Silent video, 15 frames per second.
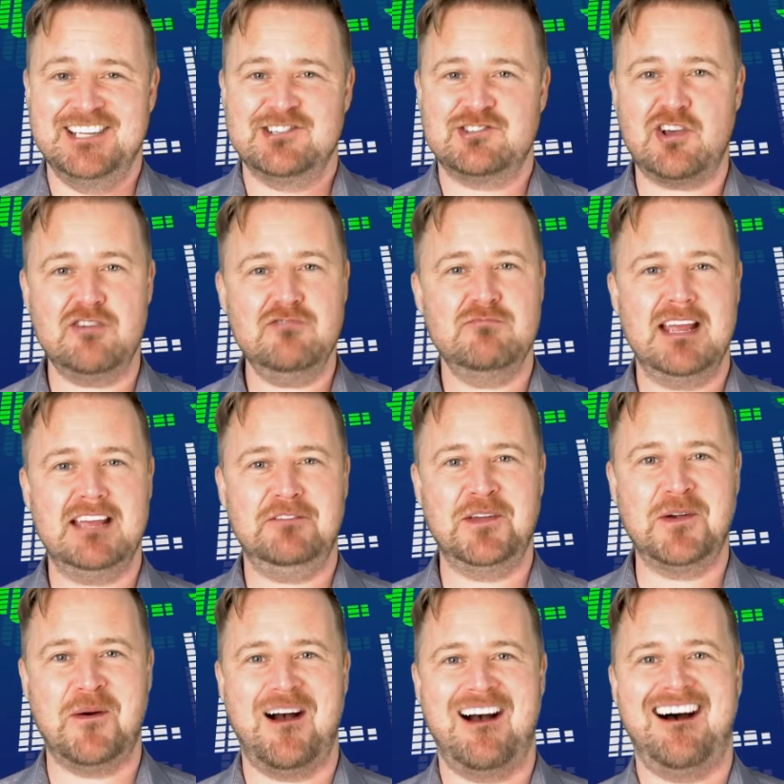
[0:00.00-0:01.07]
So if
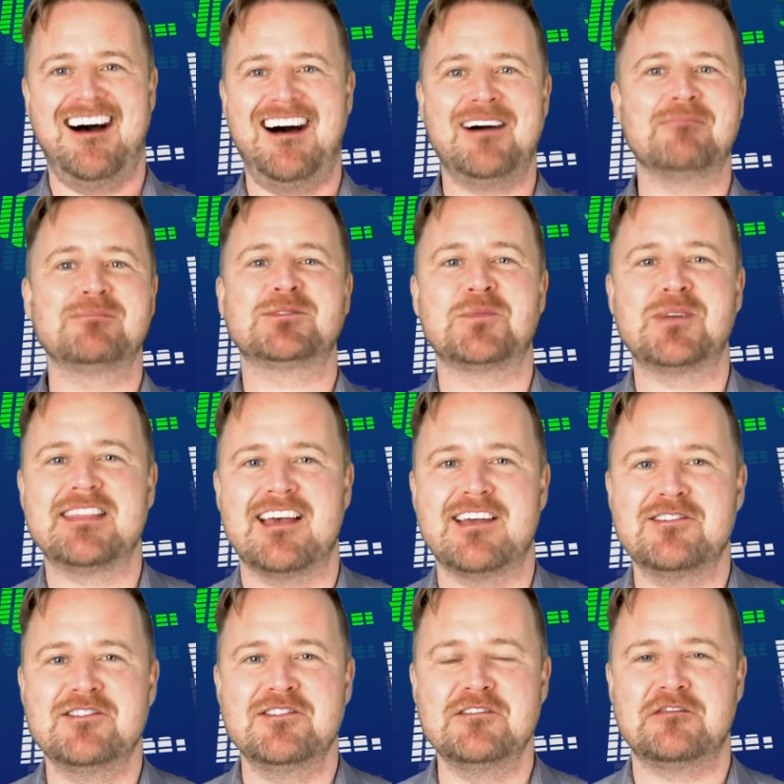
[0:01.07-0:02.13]
you are armed with a
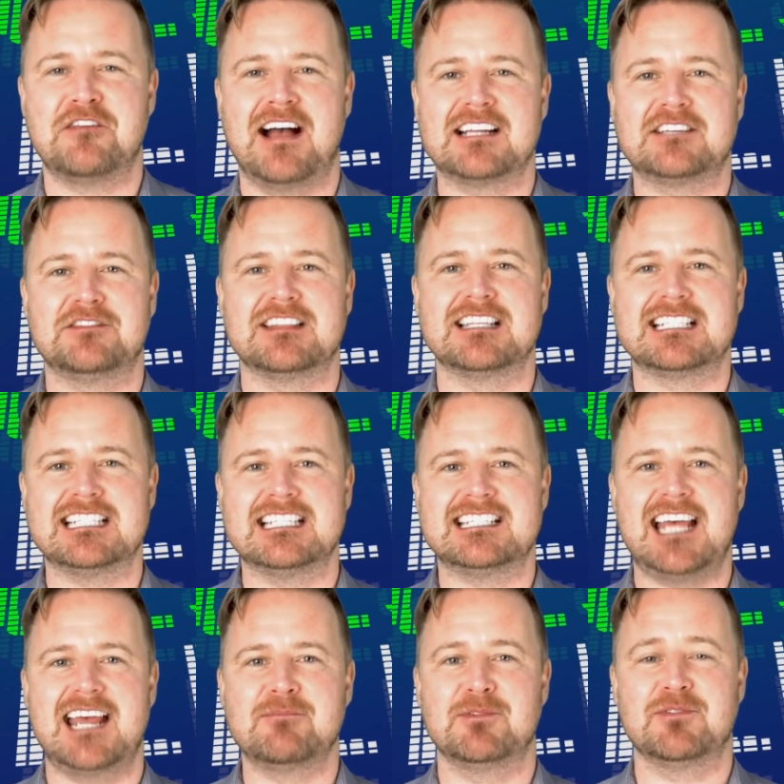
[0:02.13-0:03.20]
new fact for the dinner
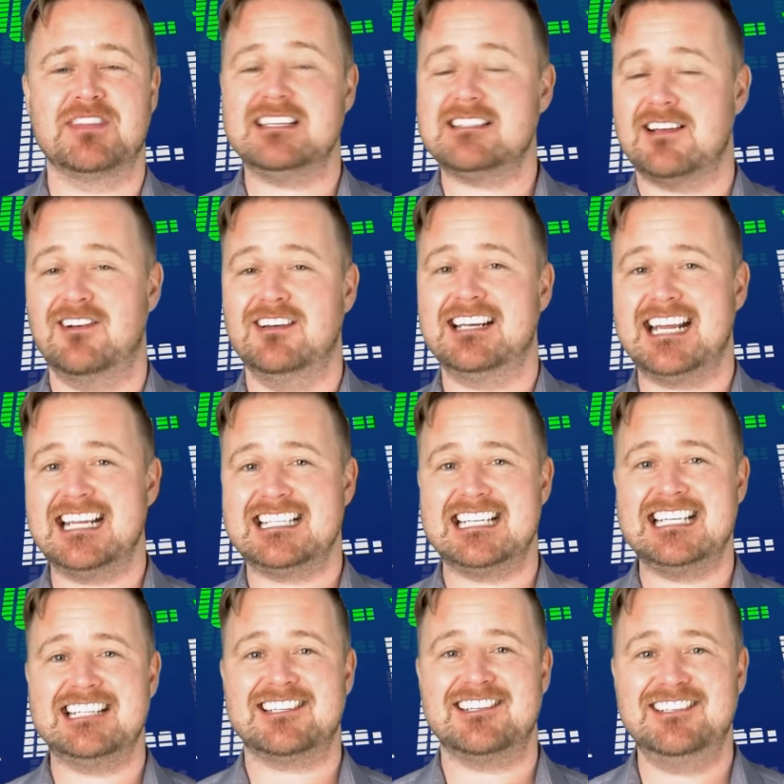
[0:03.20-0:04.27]
table this holiday
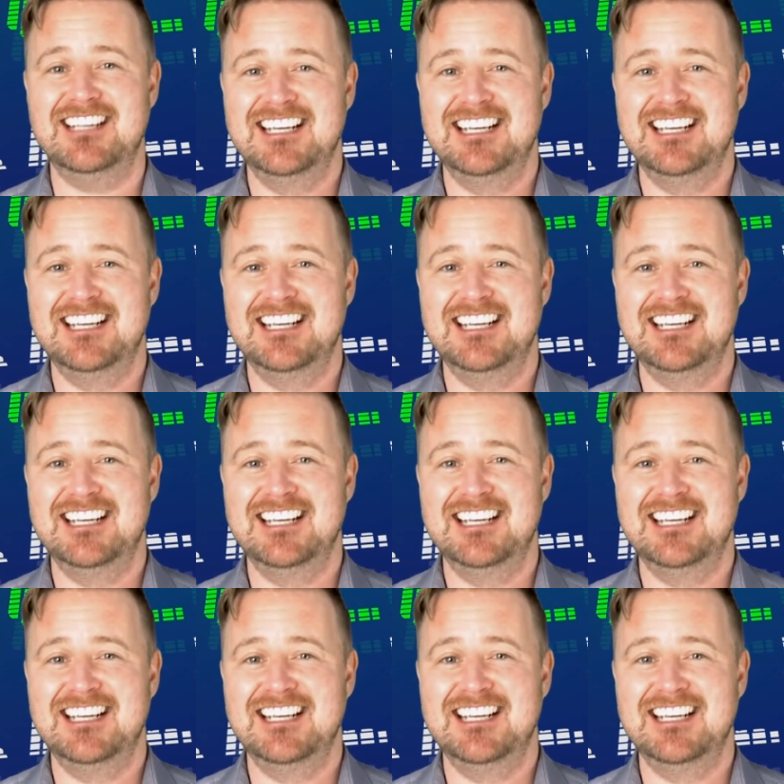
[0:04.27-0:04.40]
season,